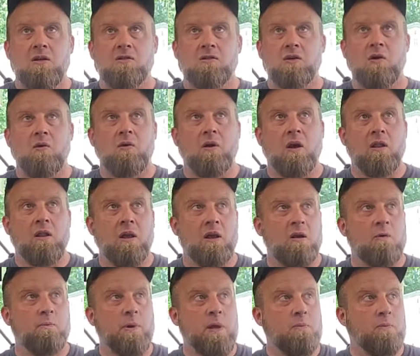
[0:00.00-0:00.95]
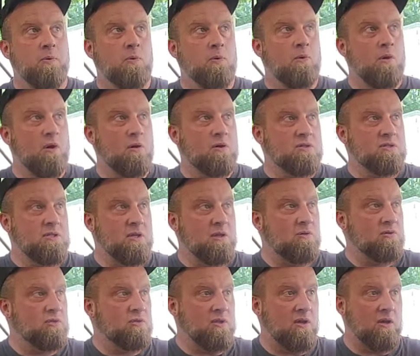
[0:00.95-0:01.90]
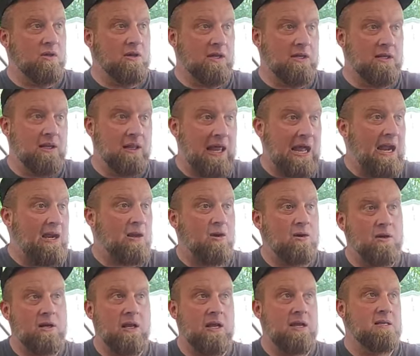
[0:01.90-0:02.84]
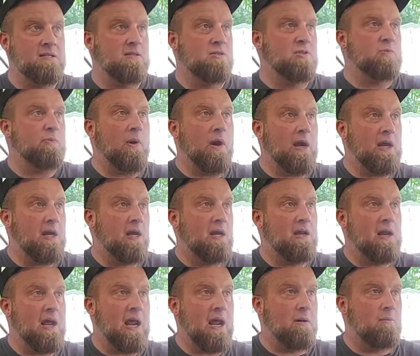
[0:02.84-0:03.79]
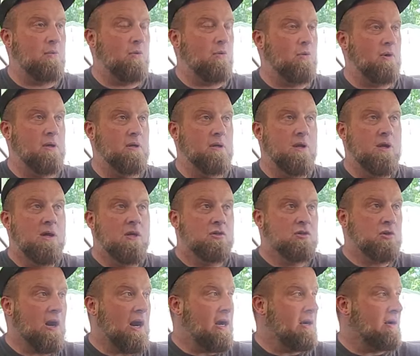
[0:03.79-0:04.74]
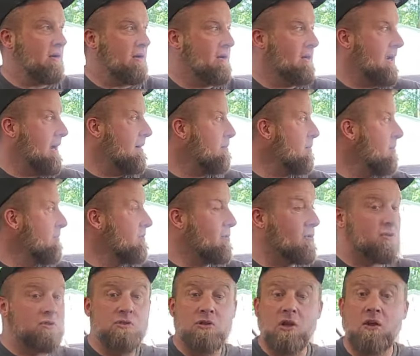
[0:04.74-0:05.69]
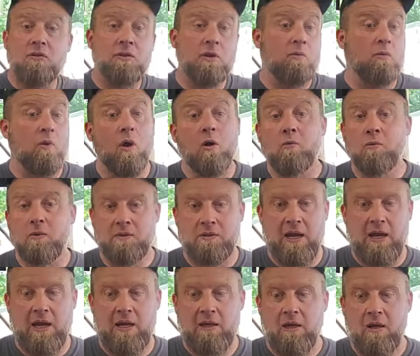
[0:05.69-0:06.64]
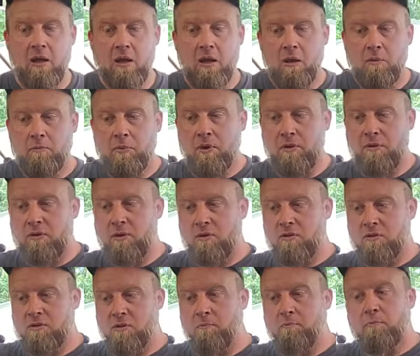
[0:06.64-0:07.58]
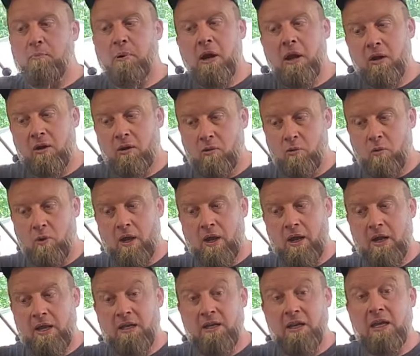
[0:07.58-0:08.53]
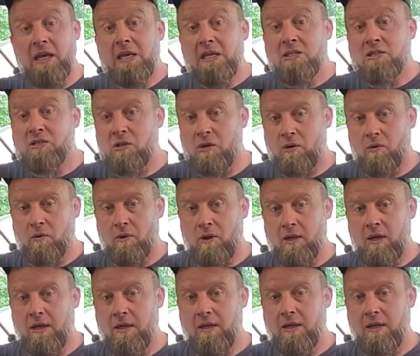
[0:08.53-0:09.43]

So a lot of people are still stuck in lacquer days and spraying enamel and tractor enamel. And there's nothing wrong with that, but there's a better way, an easier way.